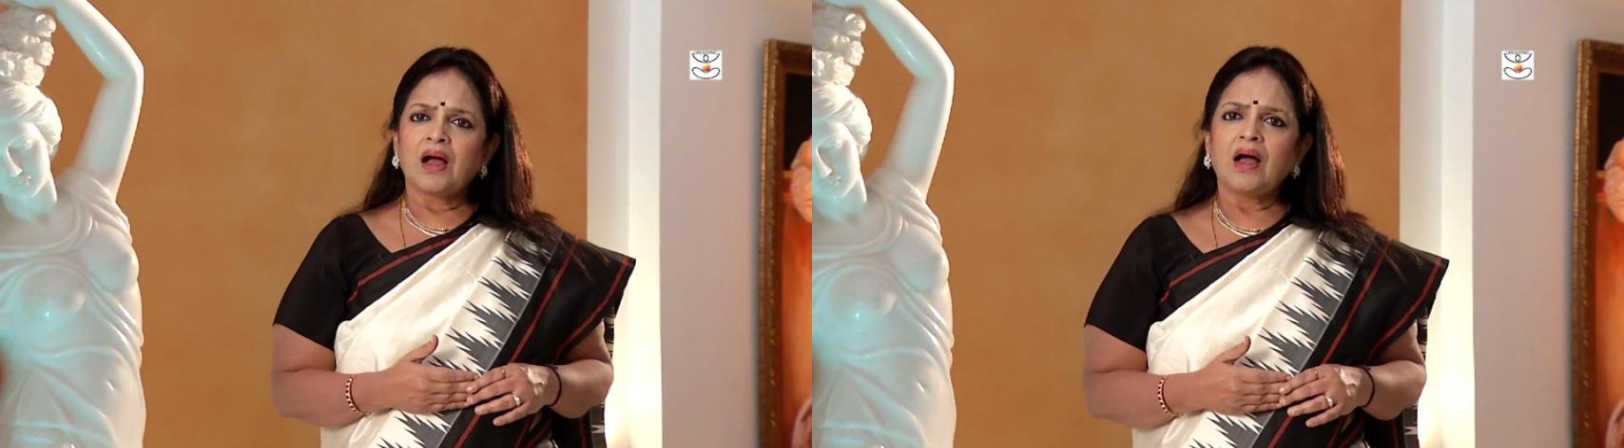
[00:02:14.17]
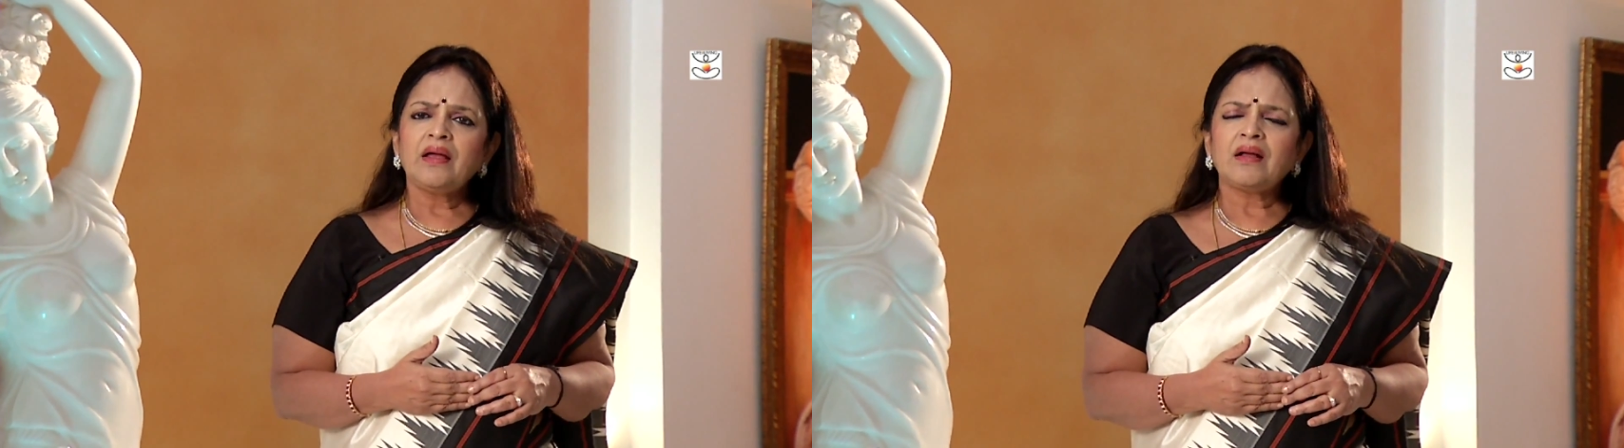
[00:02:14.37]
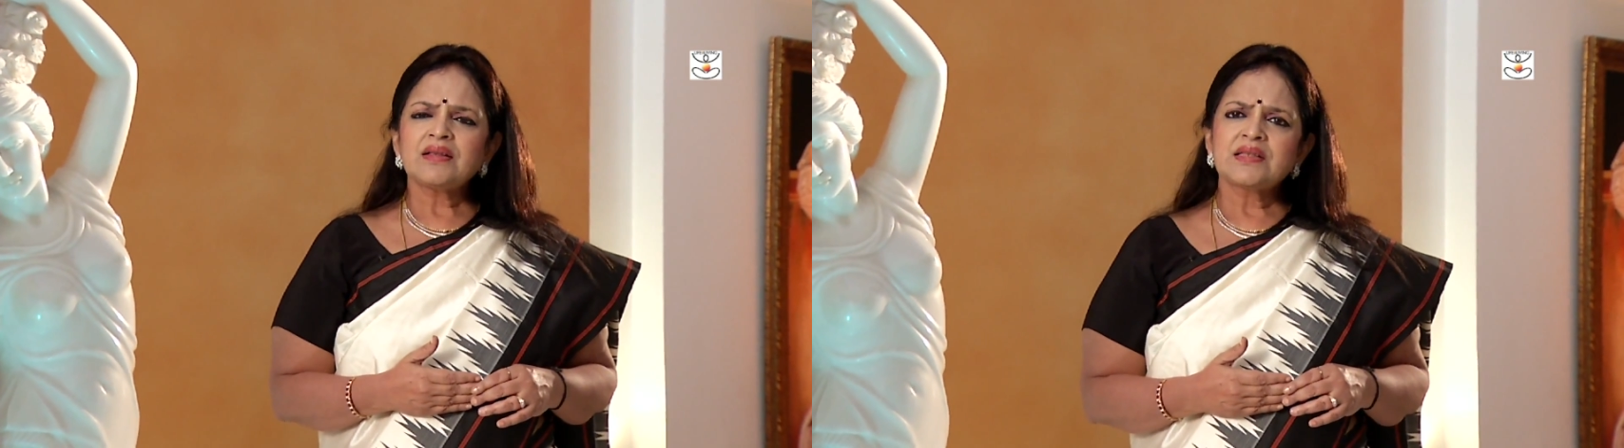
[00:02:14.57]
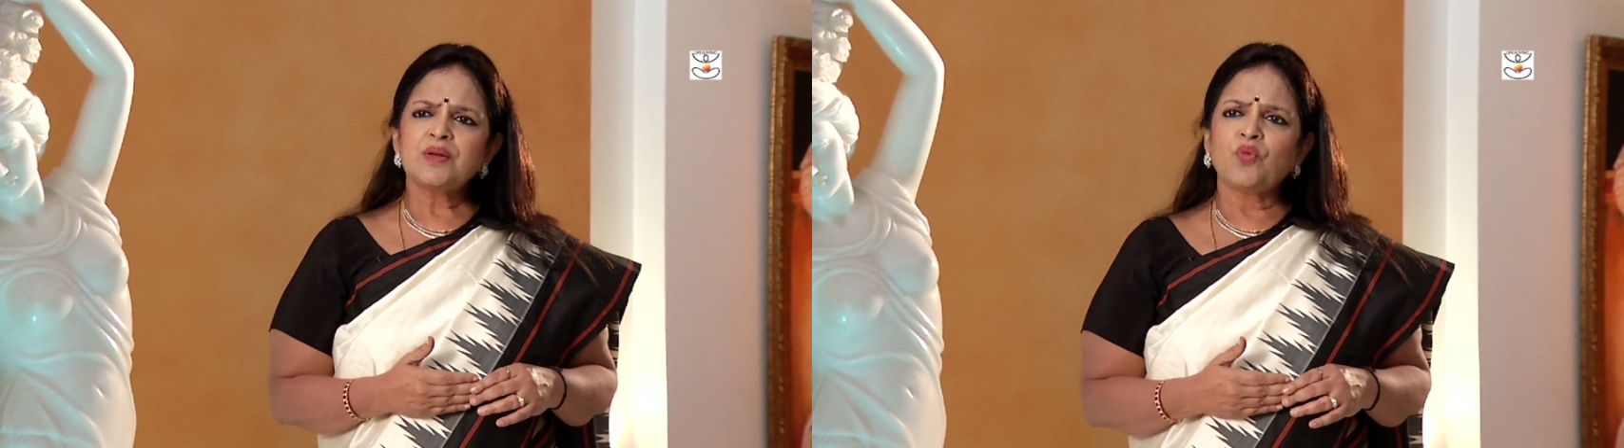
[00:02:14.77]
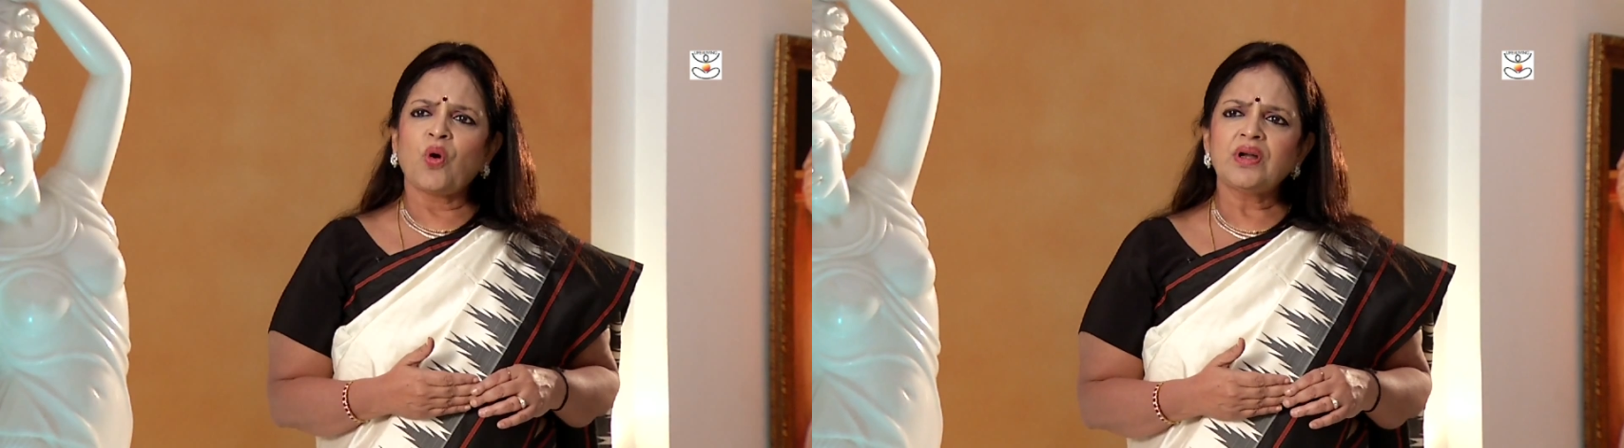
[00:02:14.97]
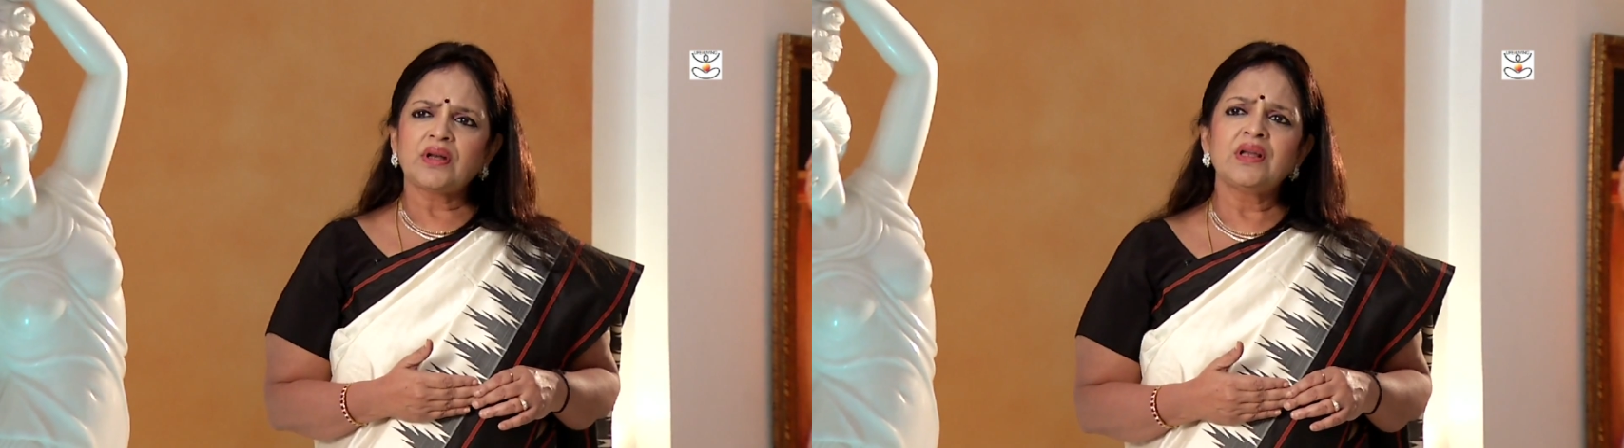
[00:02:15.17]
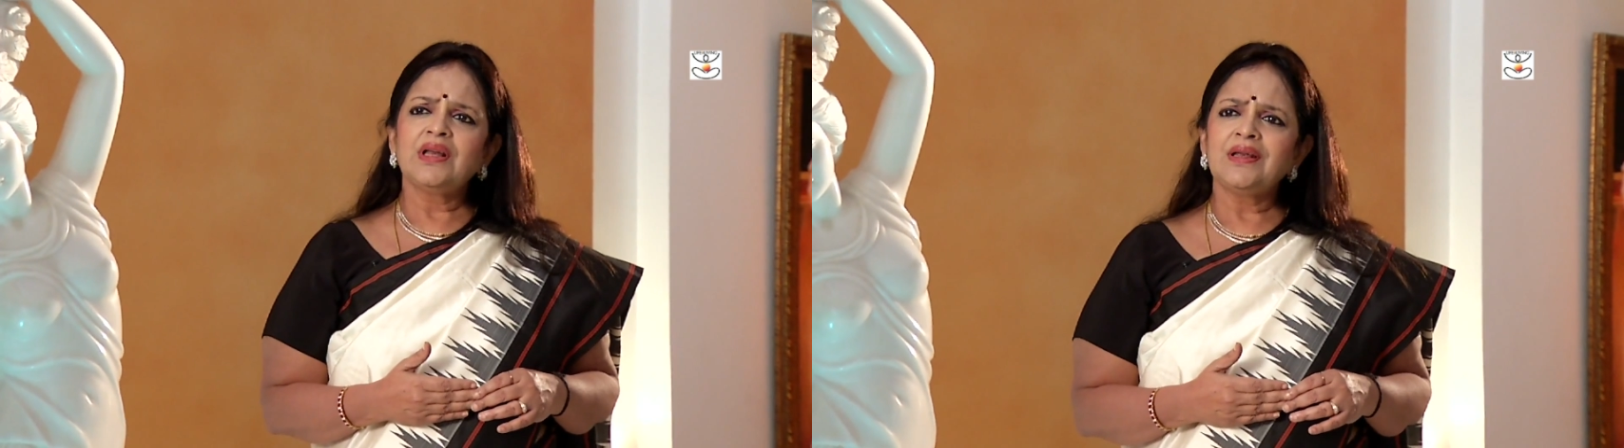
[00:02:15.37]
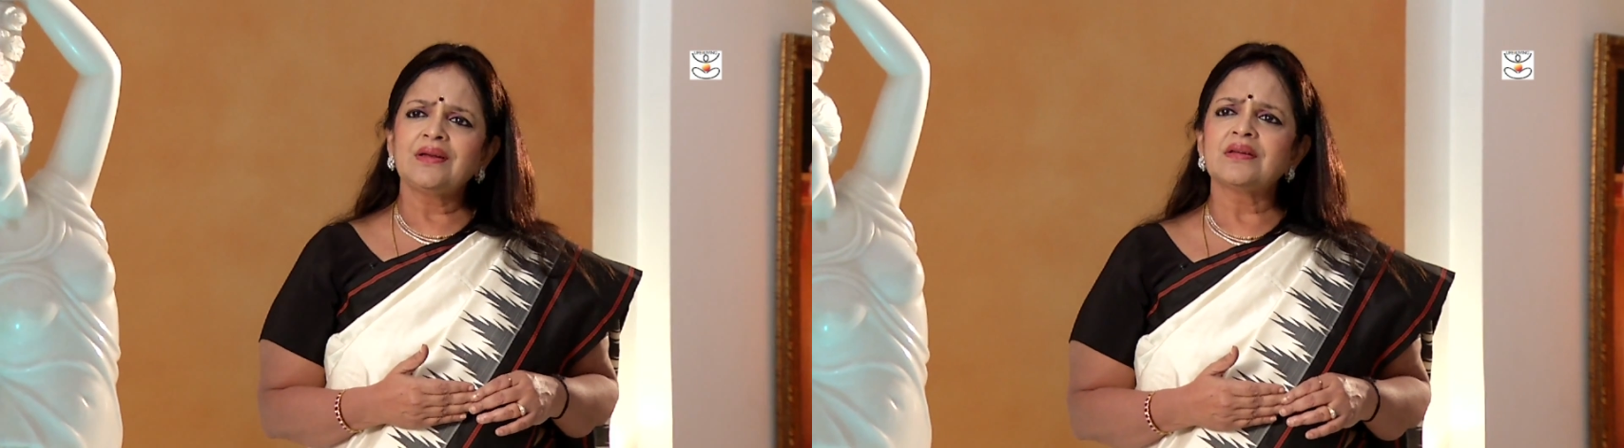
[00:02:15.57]
I asked them, what
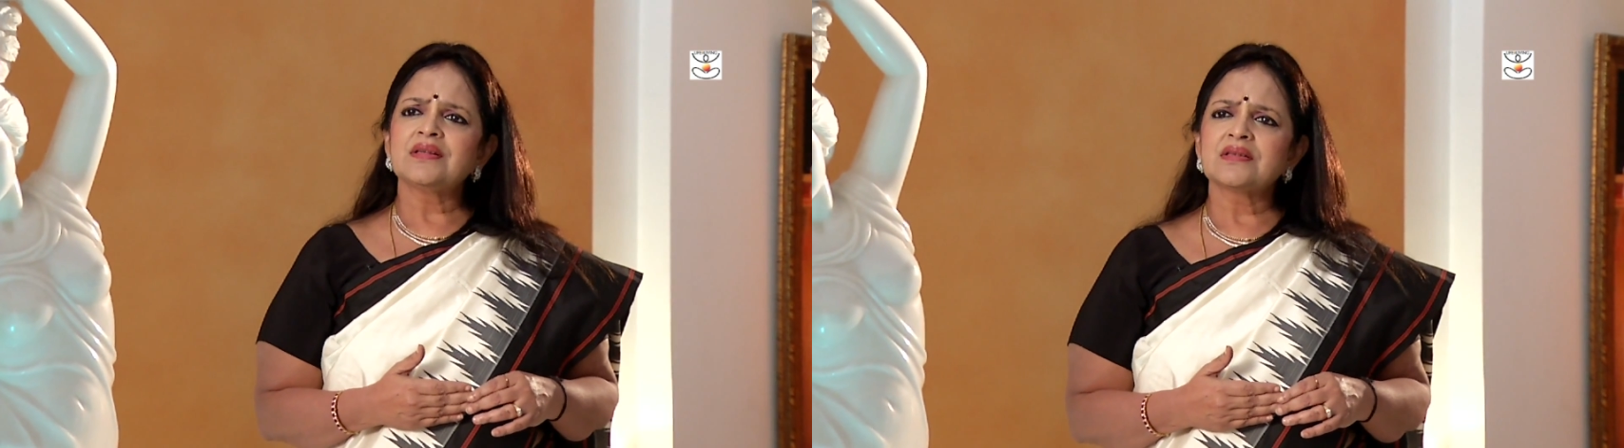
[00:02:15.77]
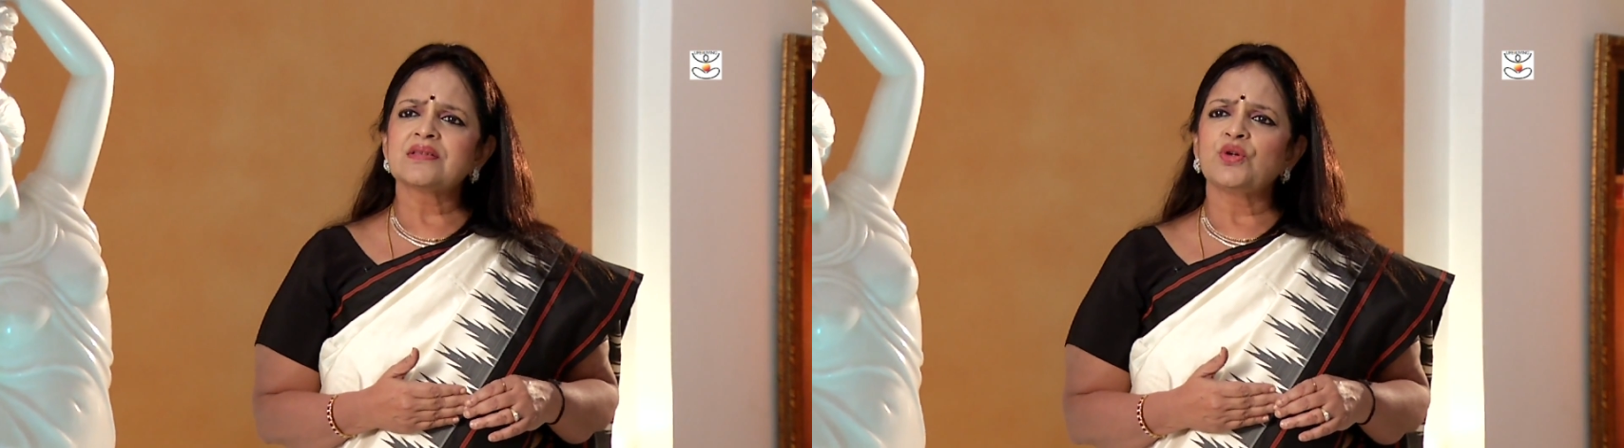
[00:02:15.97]
really increases